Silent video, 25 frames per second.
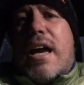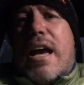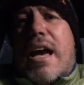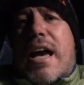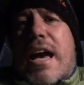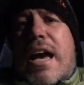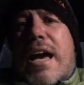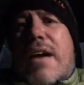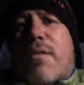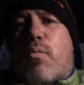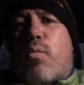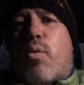
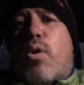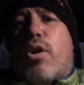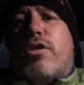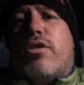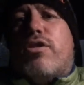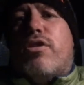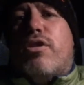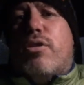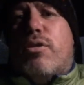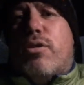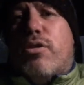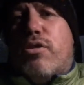and what
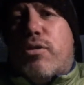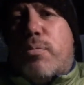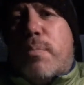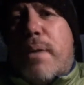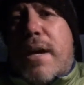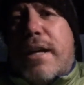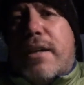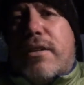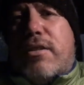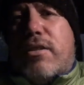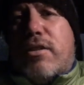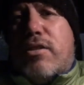do you
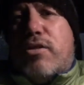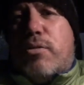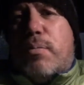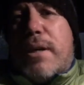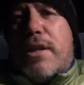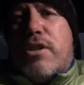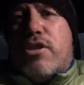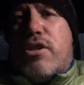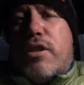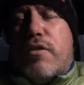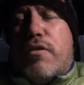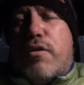expect,
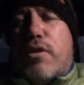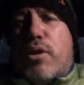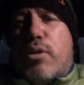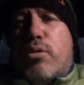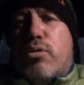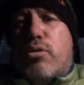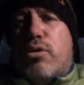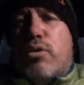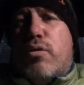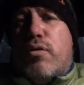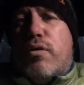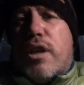especially for
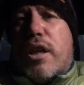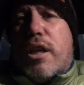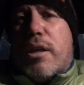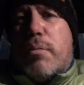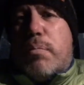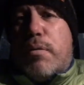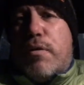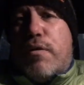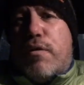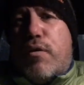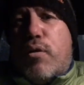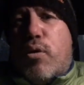those who've done it
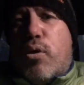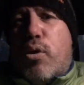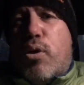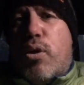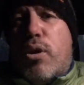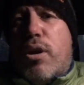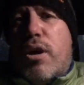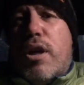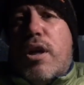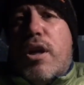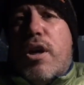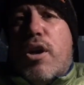
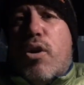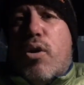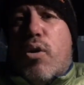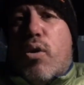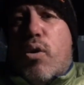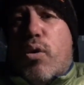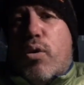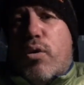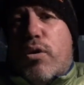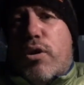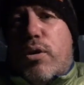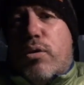before
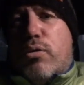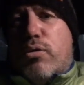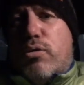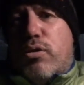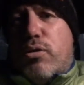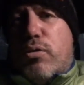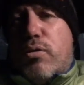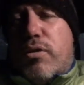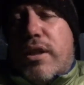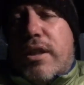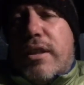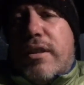or those
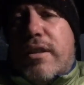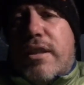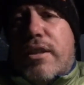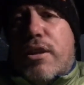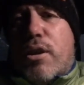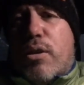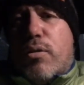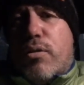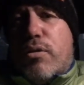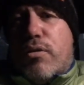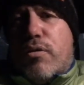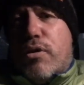who think they
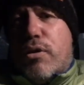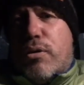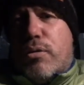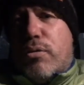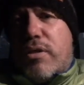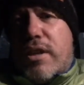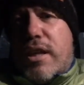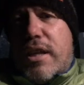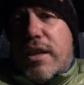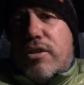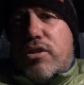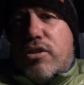know the route
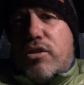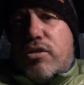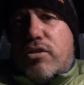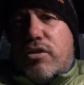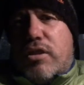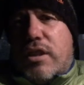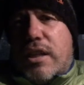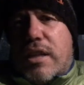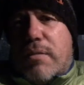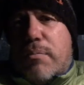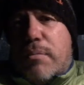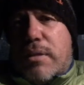there, just
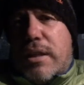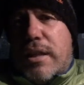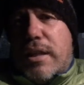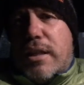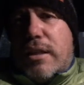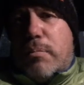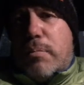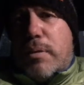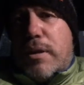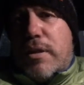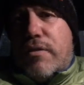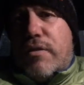to give them a
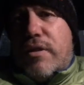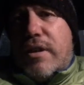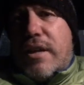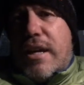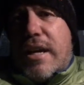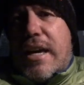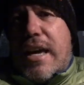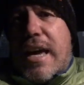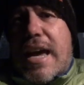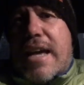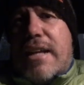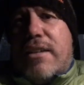little bit of
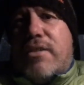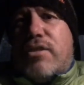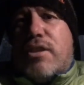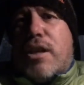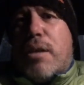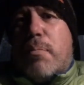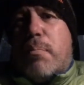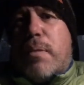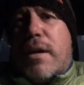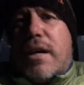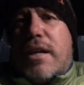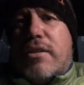a heads
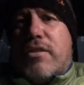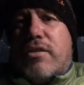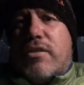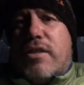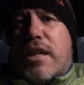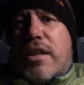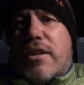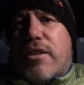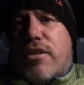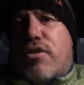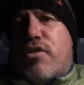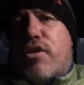up as
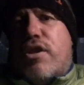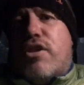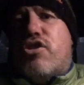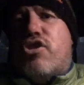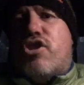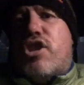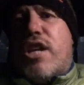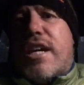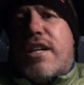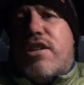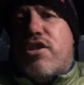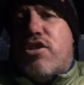that there is
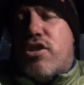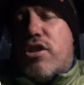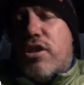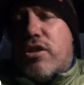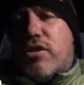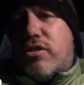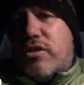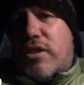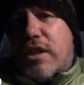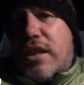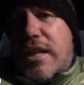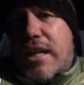
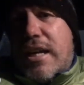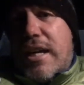changes,